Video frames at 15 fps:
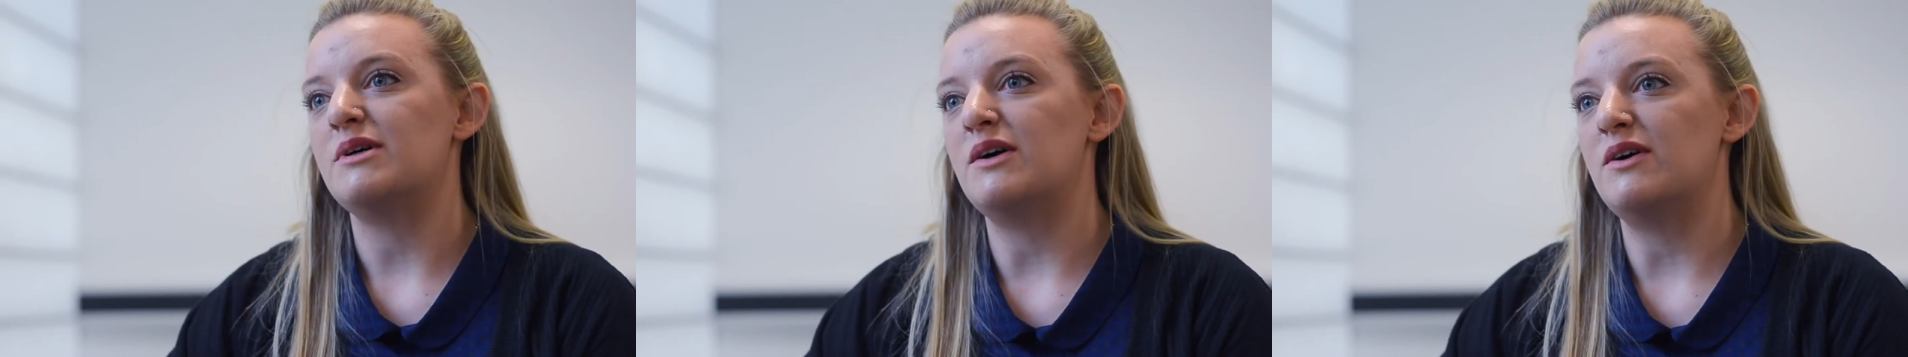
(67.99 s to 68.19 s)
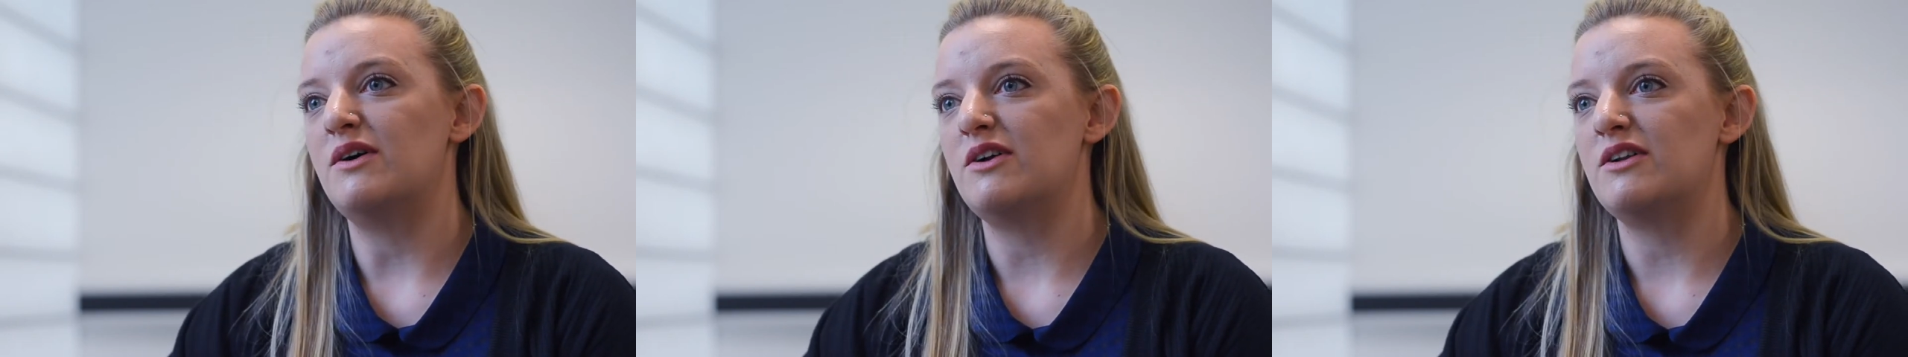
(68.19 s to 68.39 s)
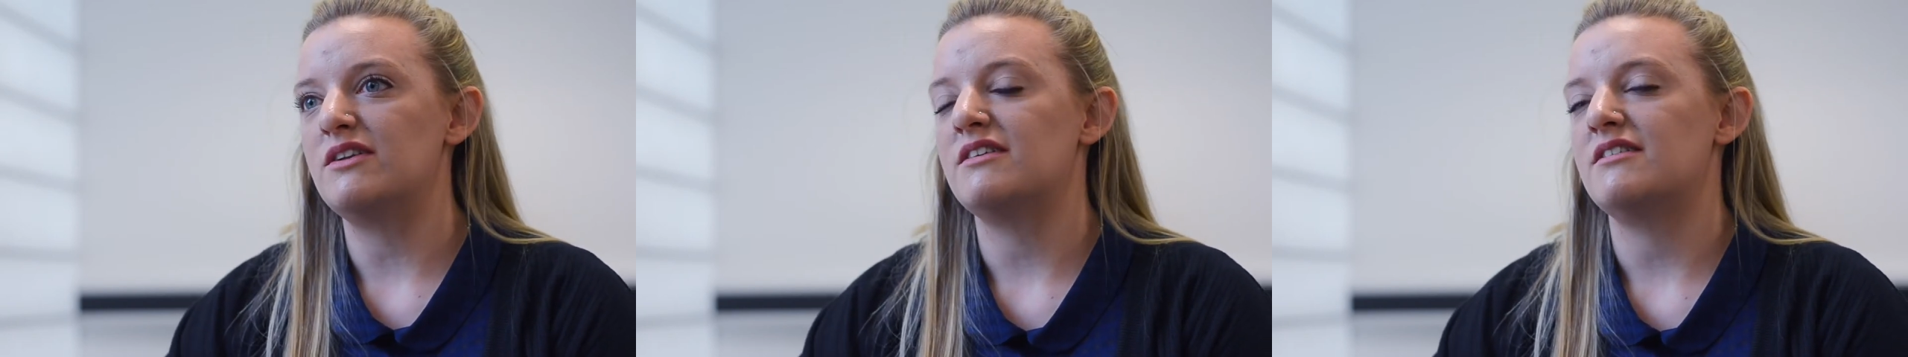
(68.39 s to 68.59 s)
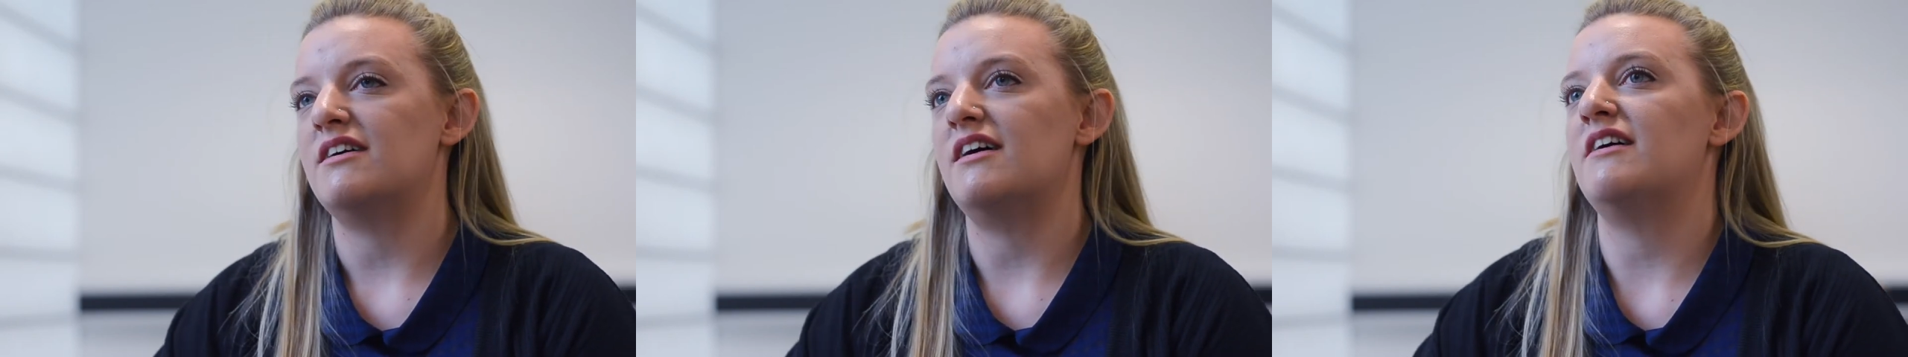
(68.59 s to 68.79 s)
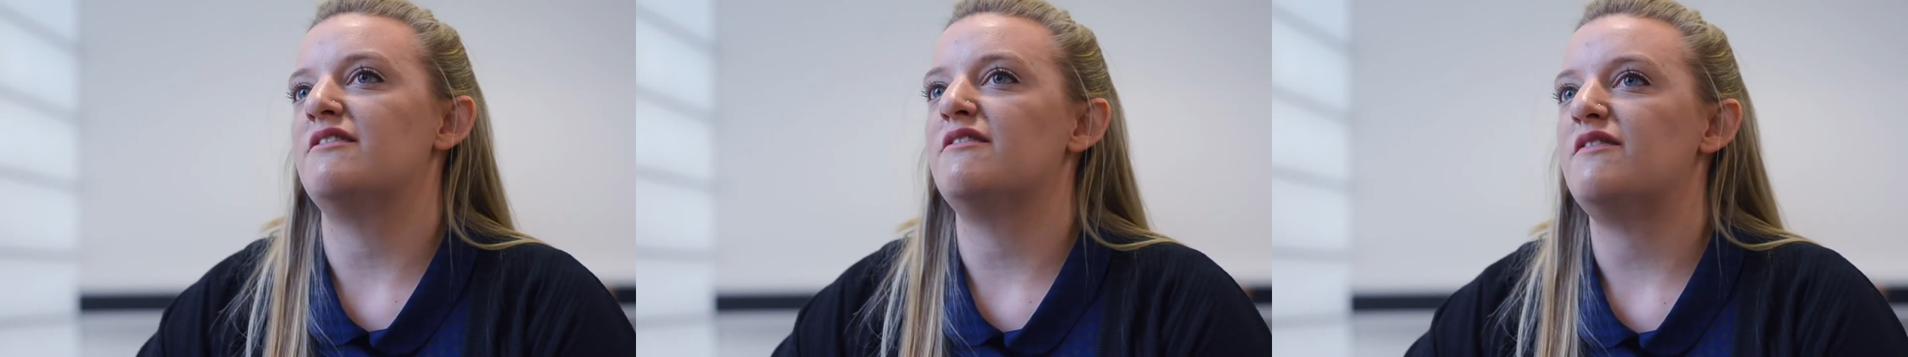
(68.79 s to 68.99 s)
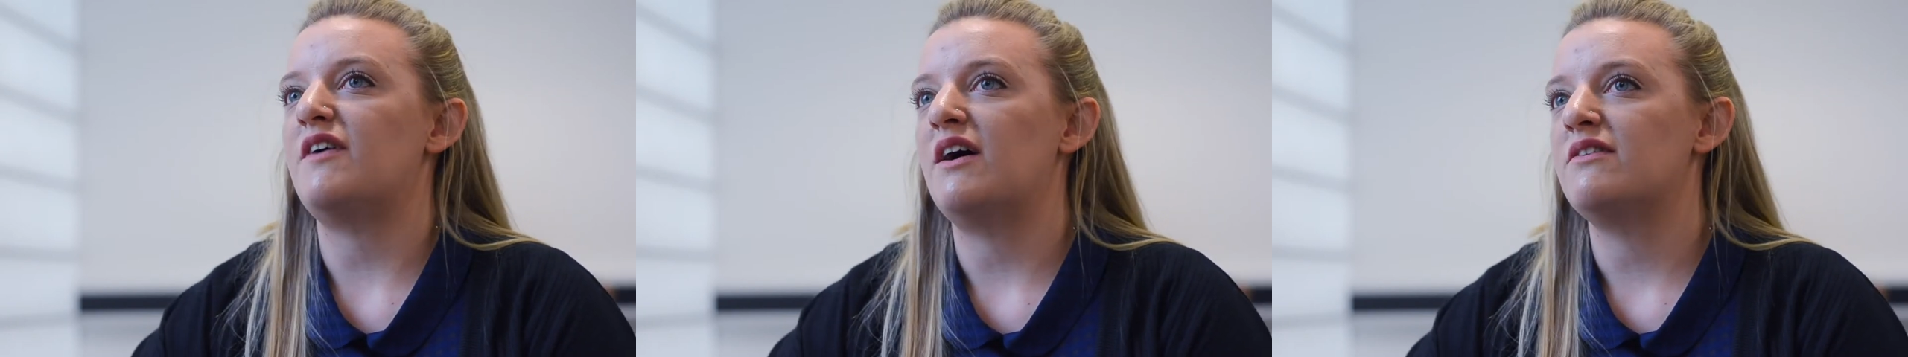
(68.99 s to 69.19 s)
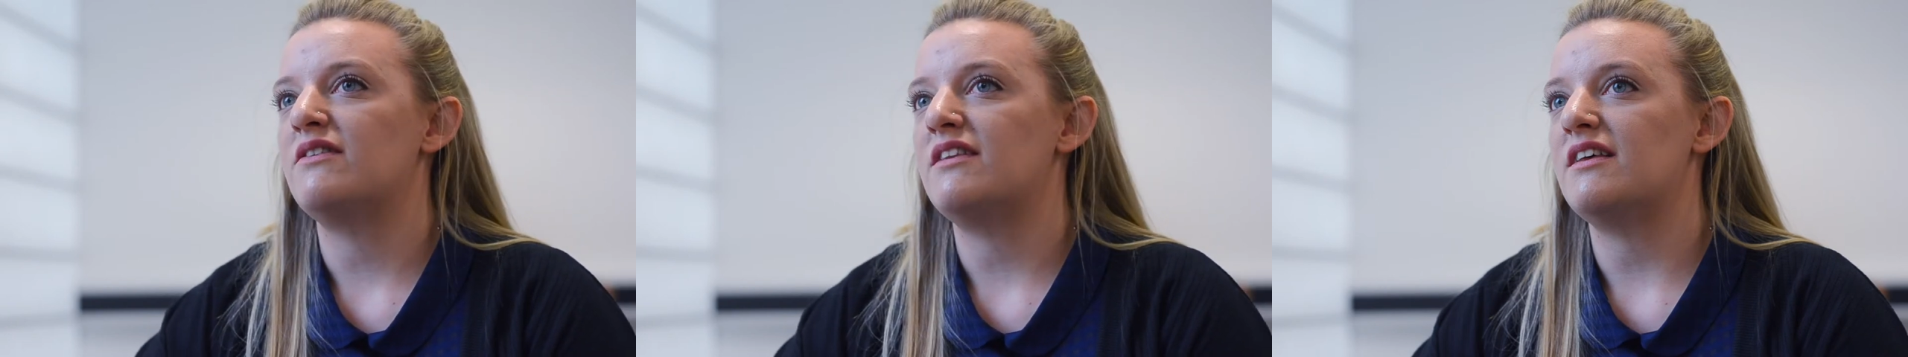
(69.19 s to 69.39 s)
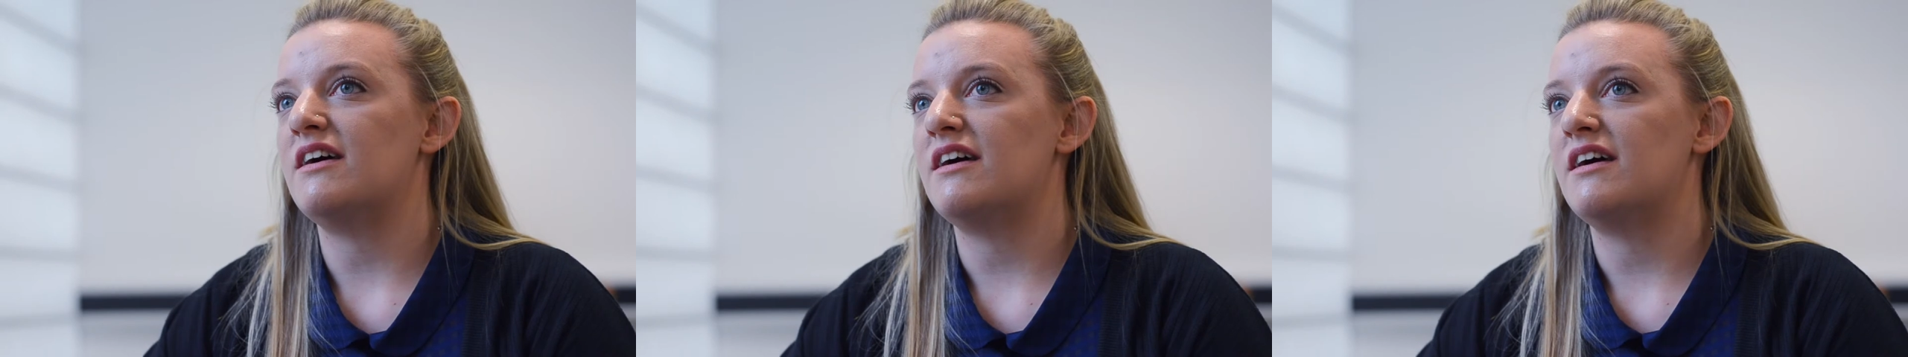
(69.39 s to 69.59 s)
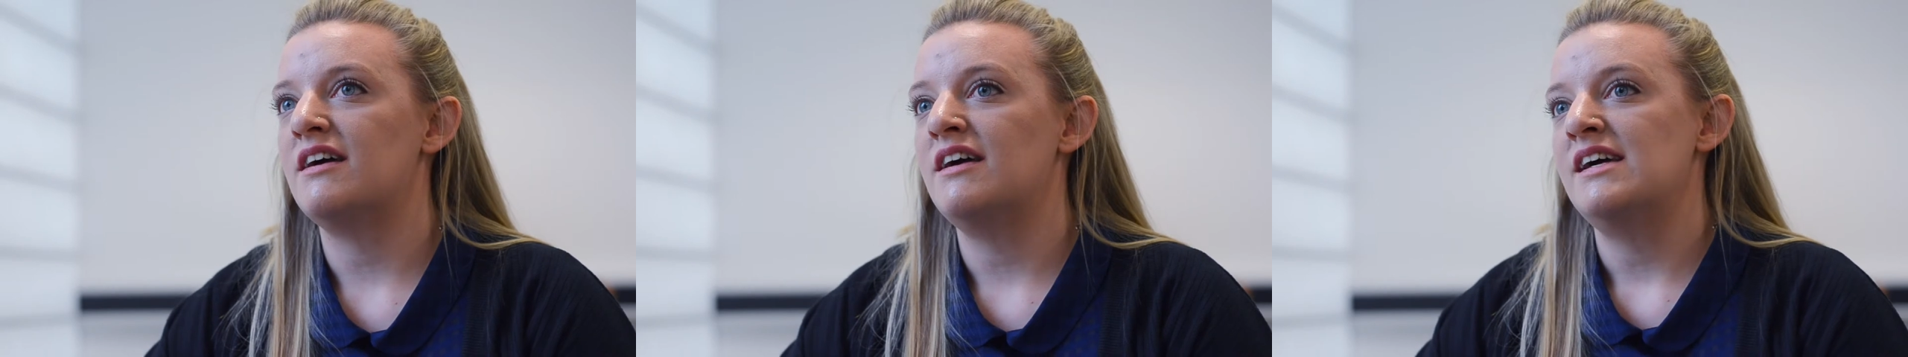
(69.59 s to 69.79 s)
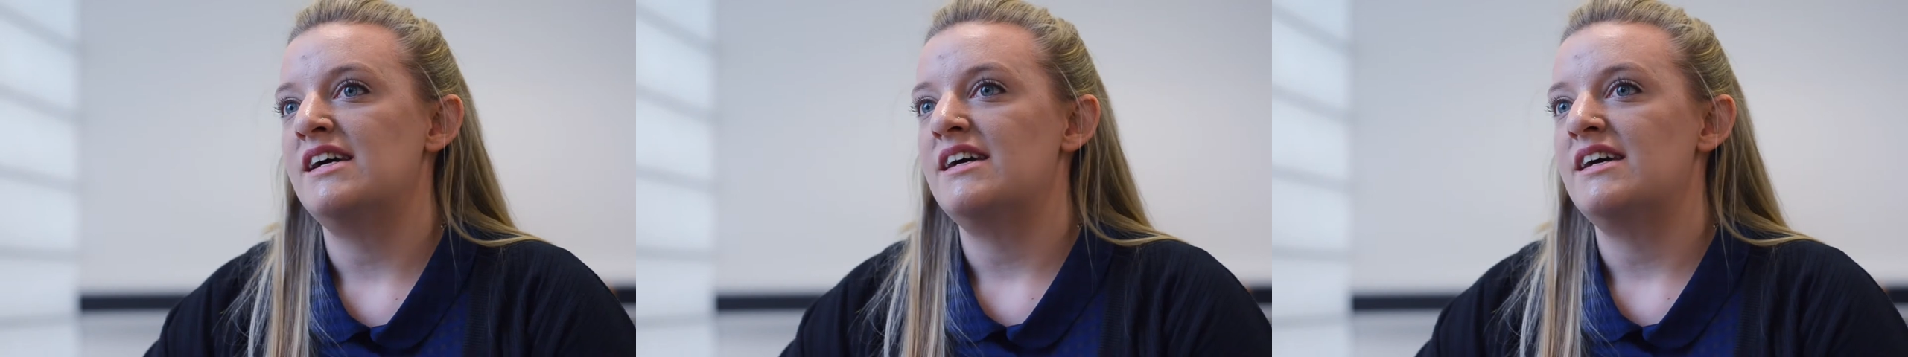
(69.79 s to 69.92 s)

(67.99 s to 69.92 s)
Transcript: it all and found that